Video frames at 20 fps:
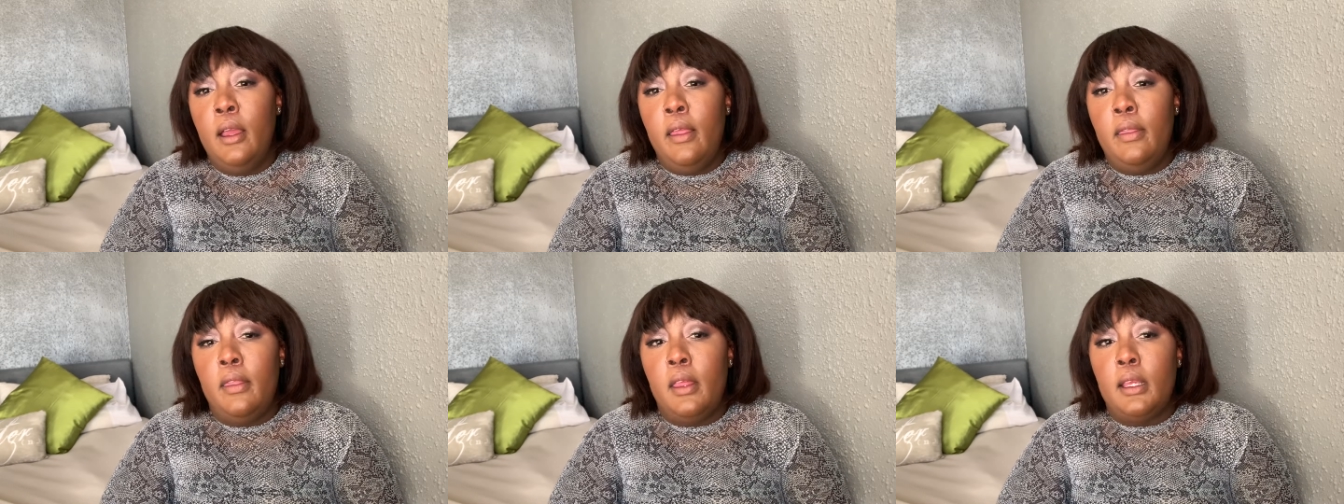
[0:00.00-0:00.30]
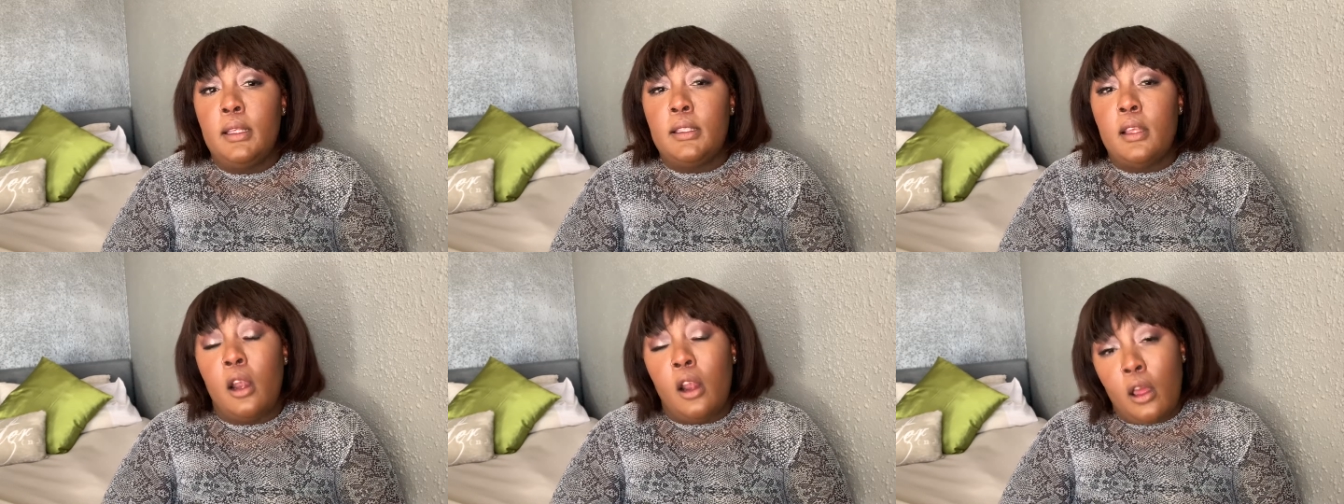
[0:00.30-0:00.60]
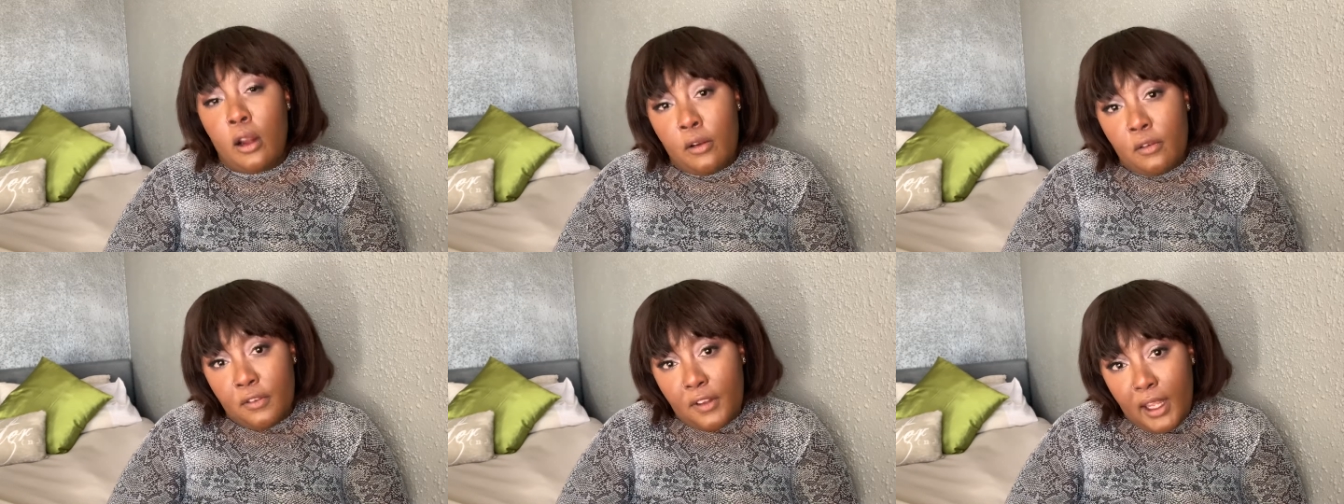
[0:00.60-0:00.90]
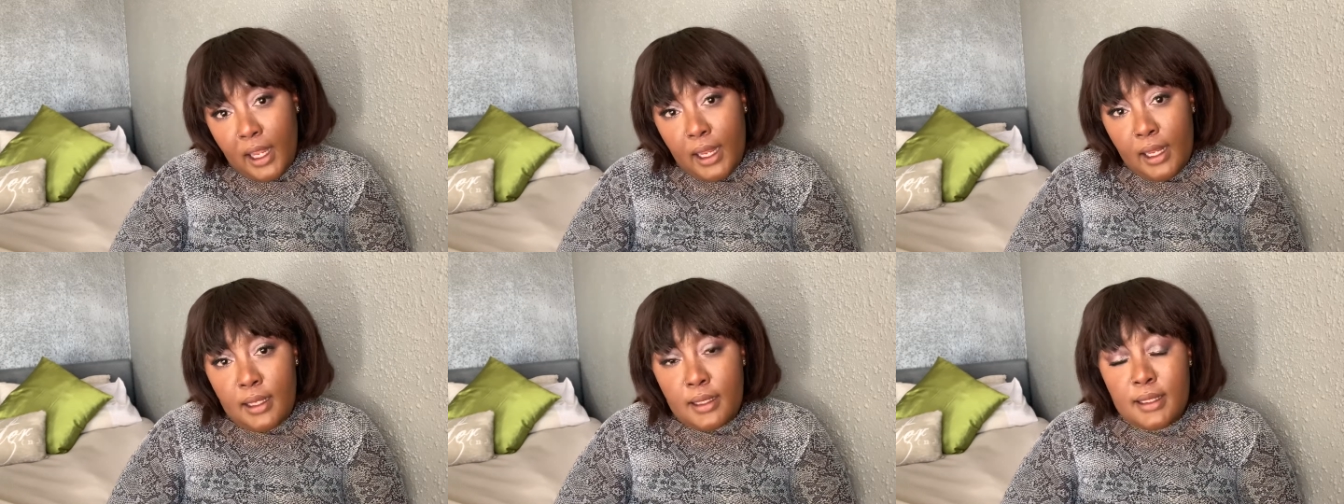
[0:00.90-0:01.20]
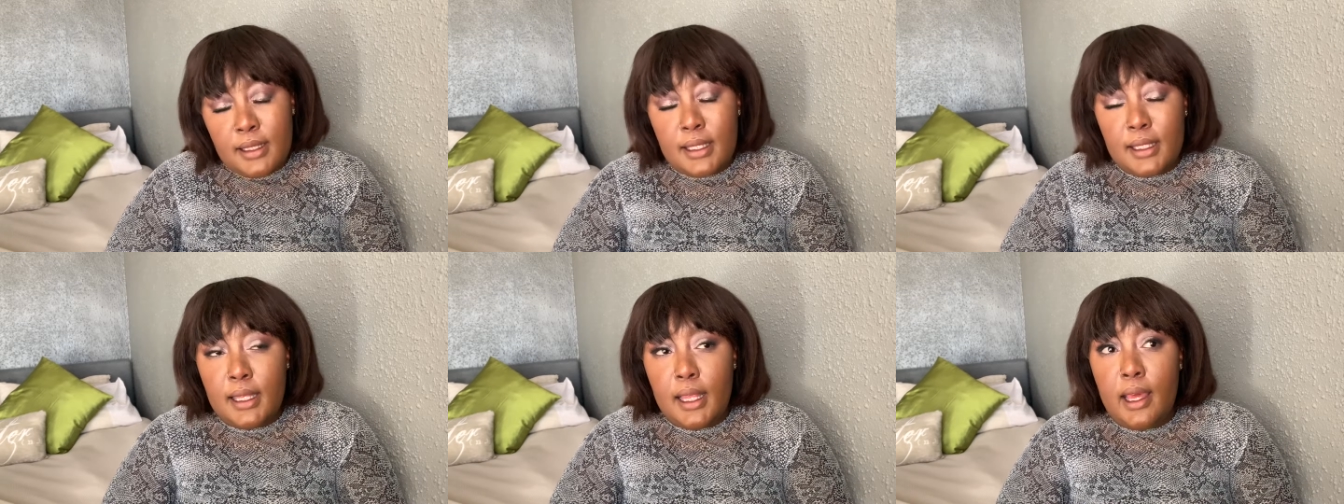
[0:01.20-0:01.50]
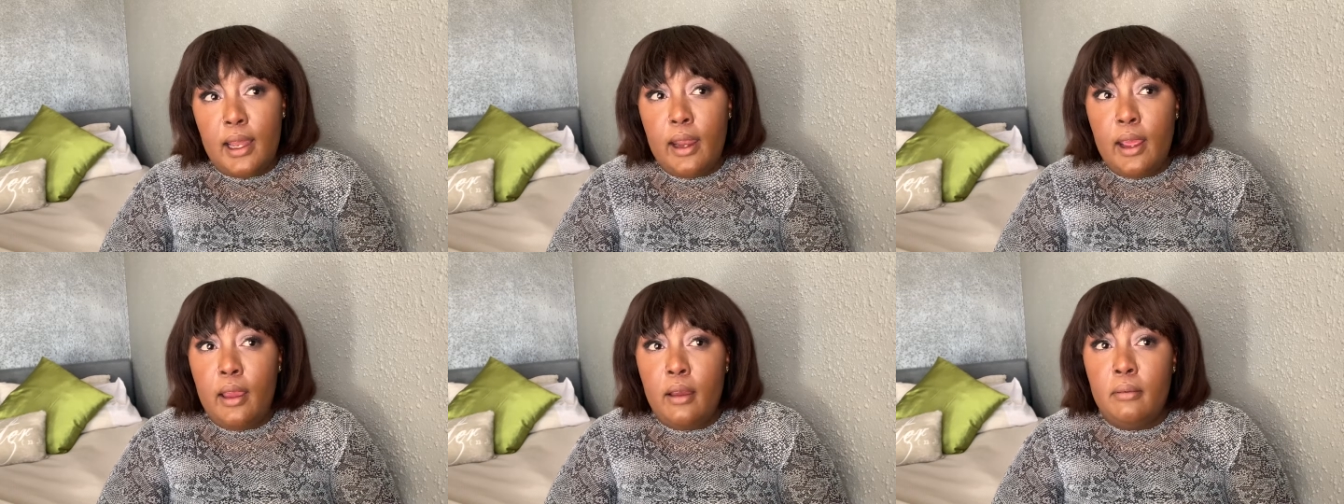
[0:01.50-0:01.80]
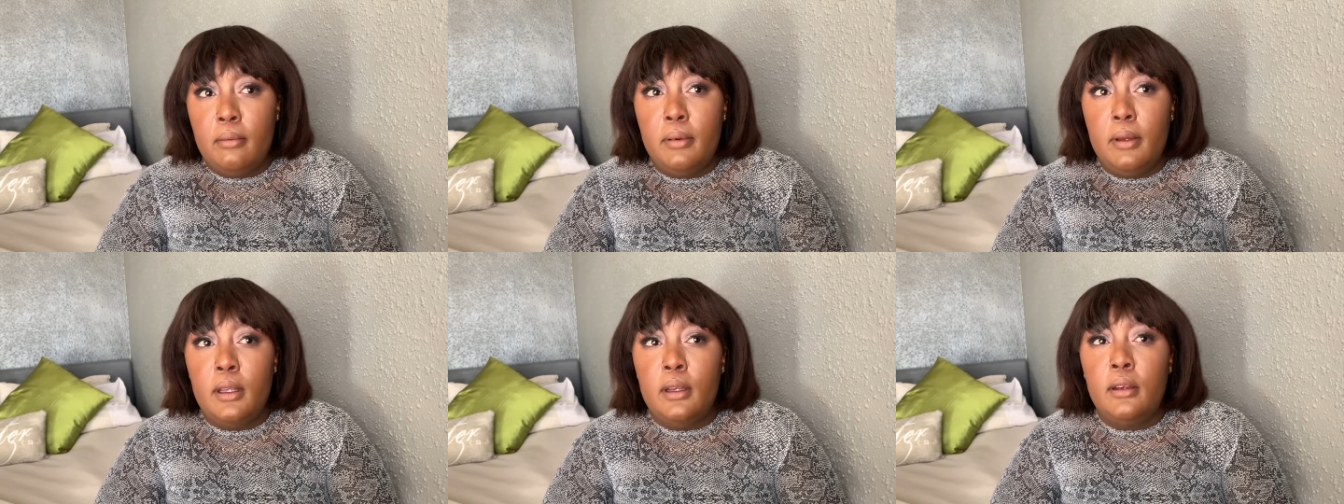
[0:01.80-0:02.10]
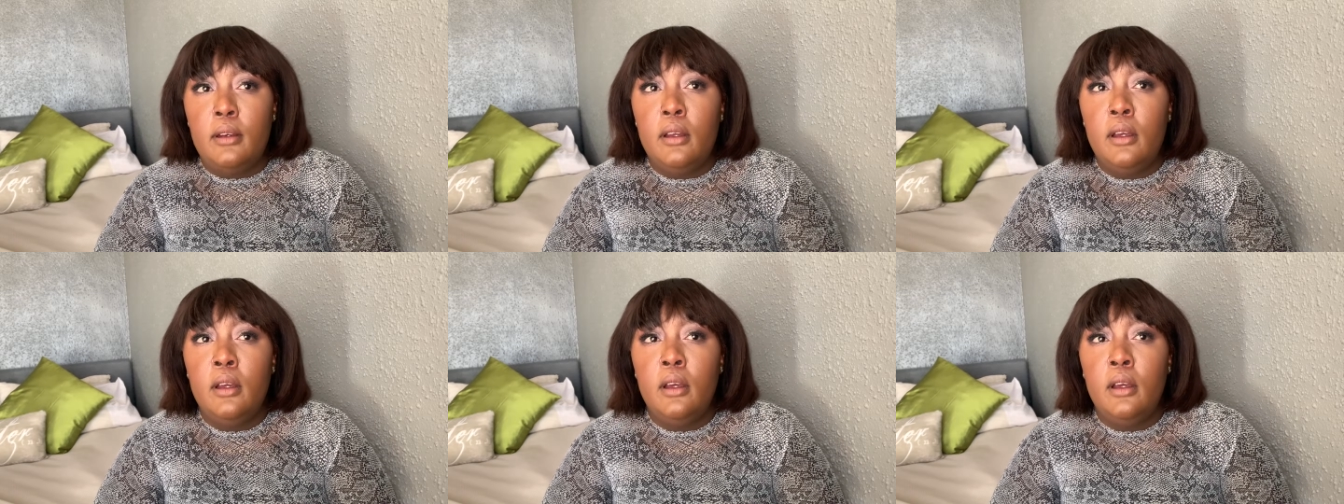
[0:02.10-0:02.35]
There's a lot of gains that happen.